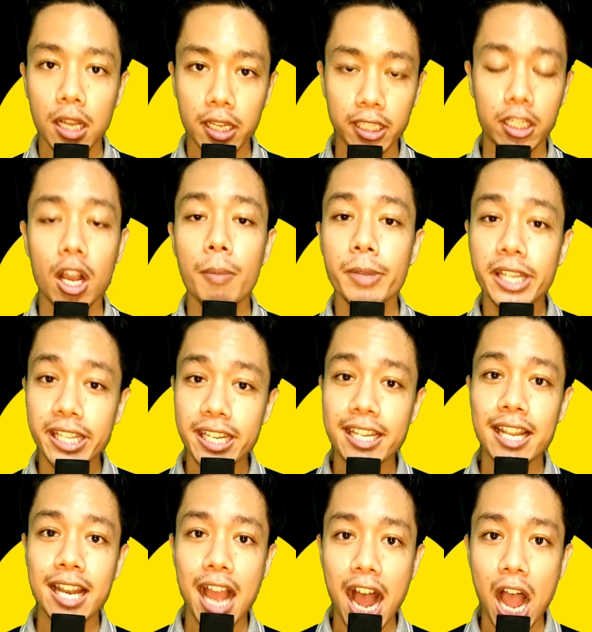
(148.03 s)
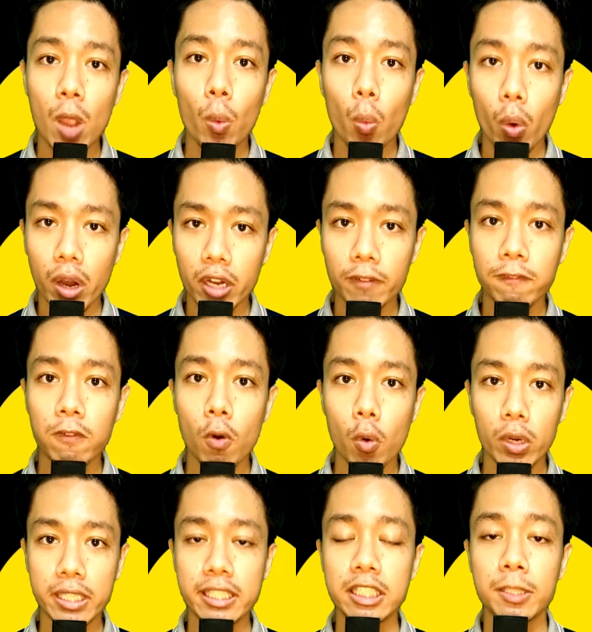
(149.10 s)
The company that I work
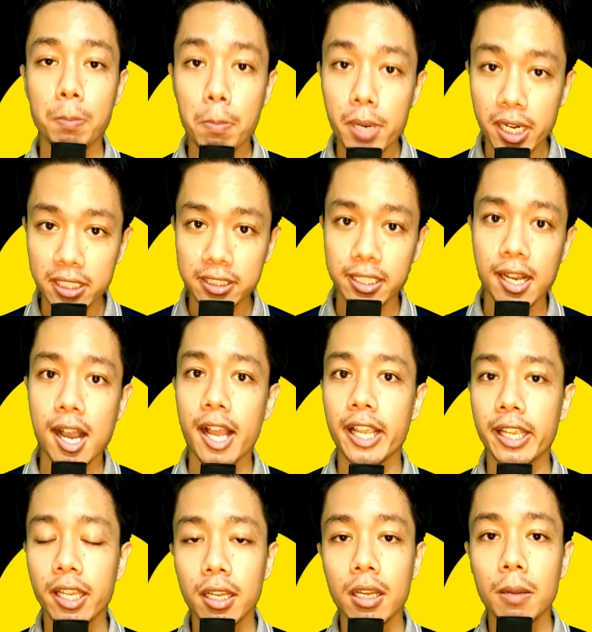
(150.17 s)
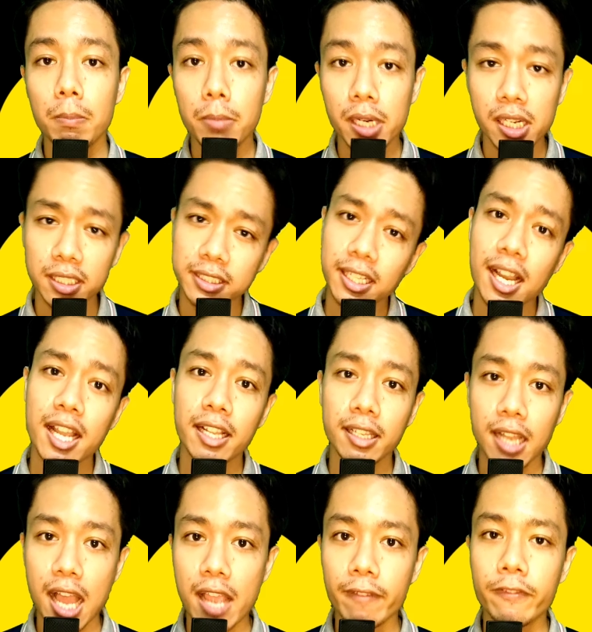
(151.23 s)
for is Muang Thai, Muang Thai
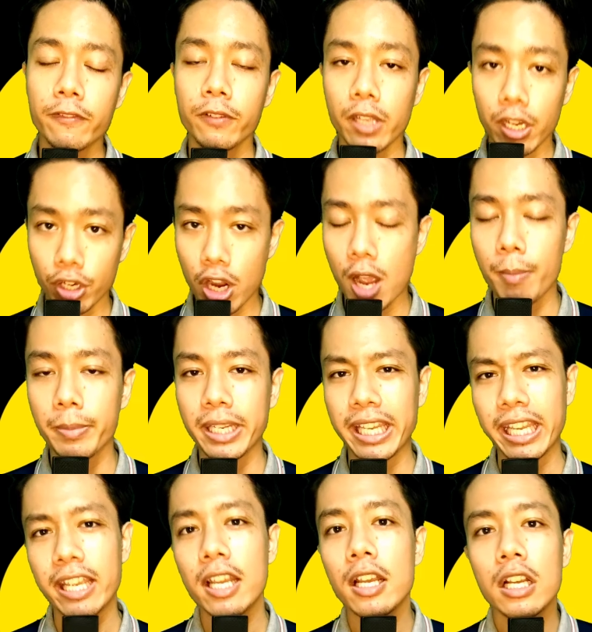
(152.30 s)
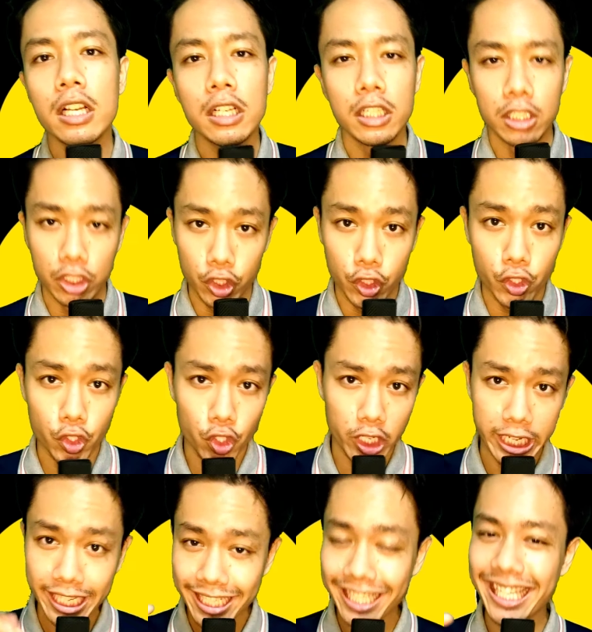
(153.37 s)
Life Company.
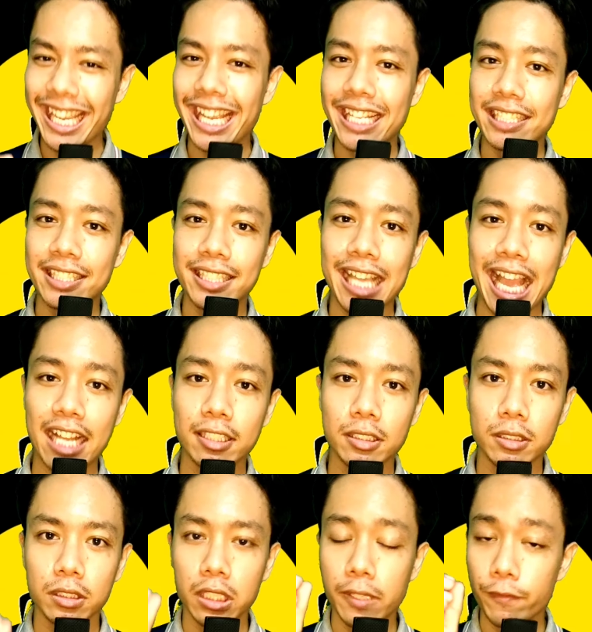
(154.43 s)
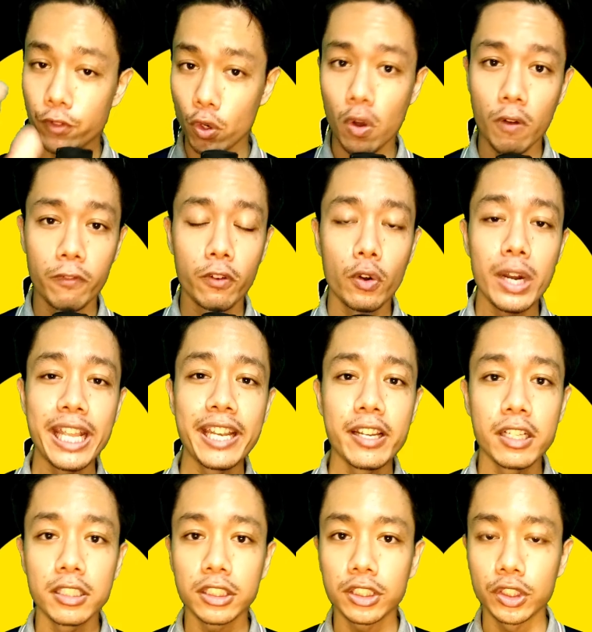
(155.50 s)
In case that your
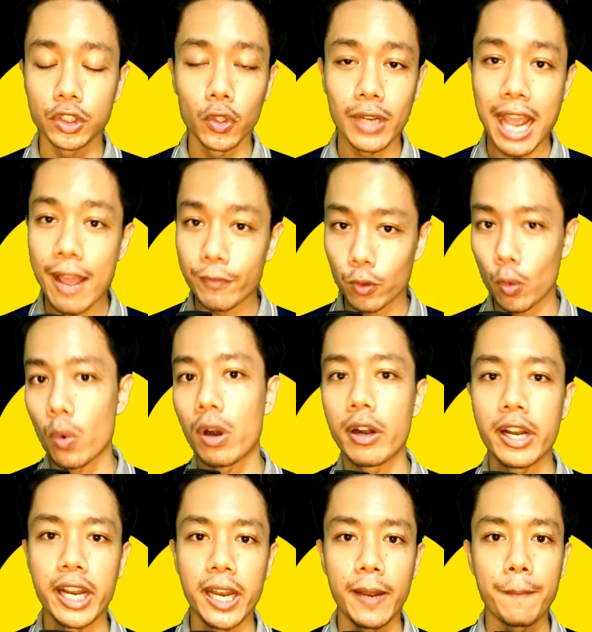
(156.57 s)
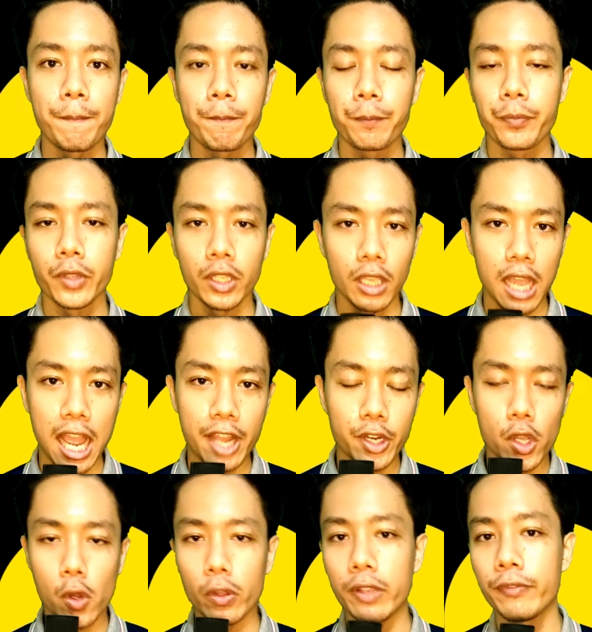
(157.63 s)
foreigners don't have to worry, I
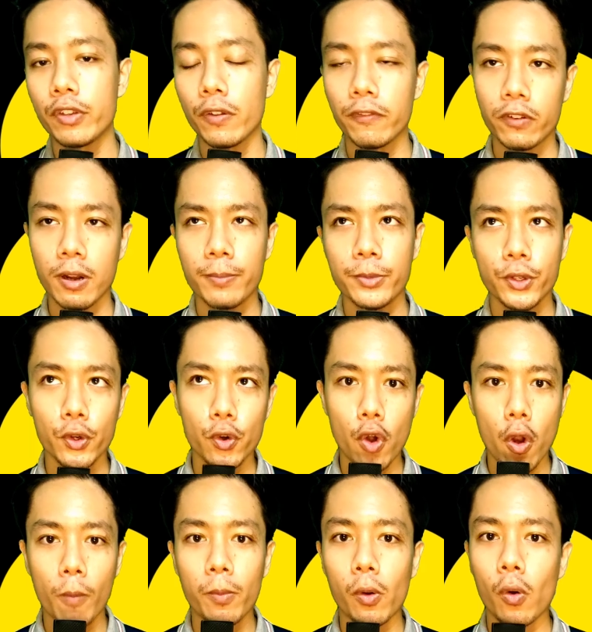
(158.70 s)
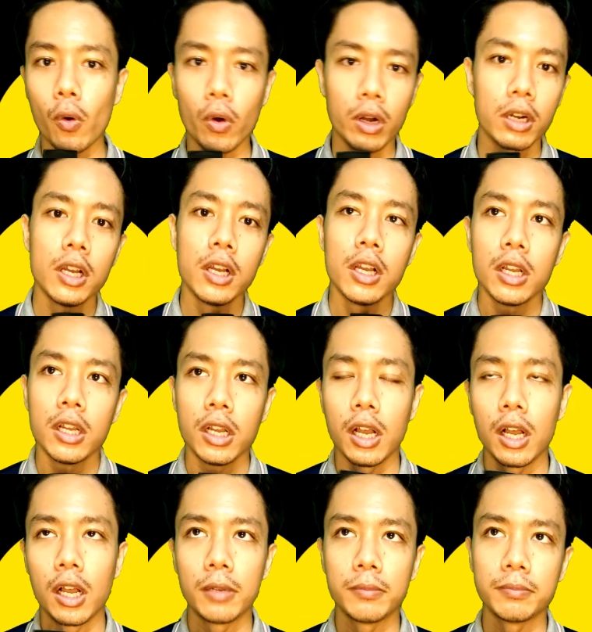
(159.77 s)
know that you're from Europe or
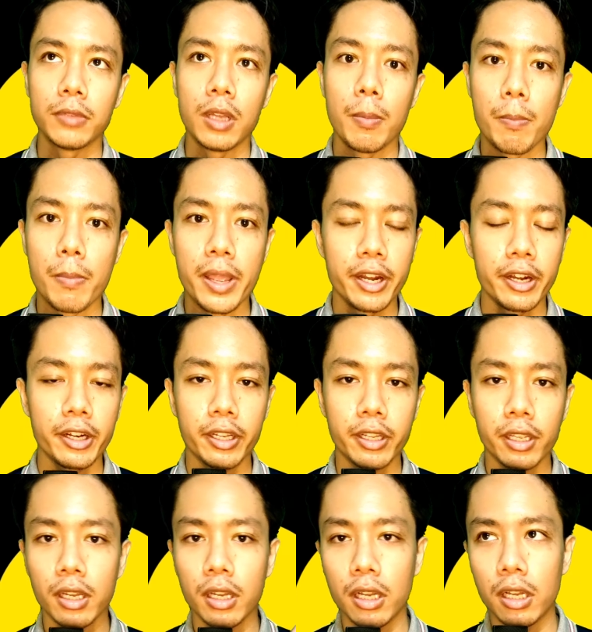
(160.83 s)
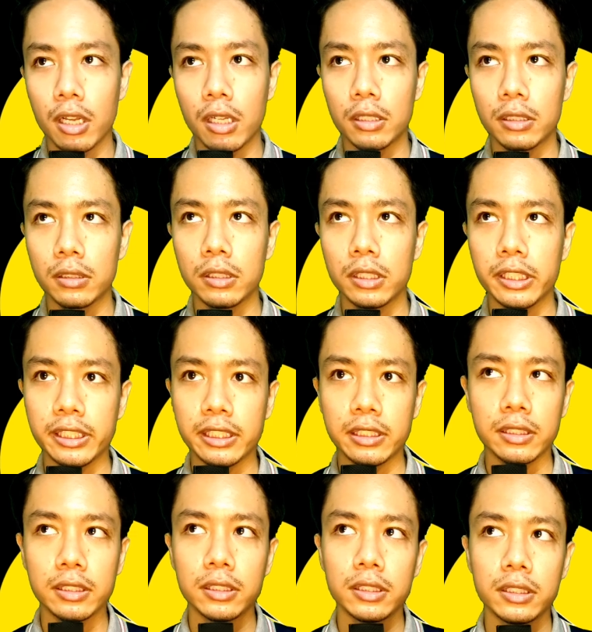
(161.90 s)
um, America
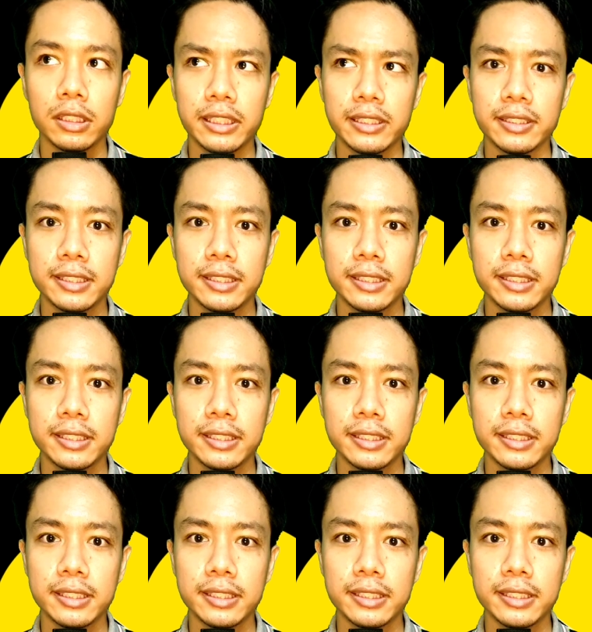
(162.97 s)
in the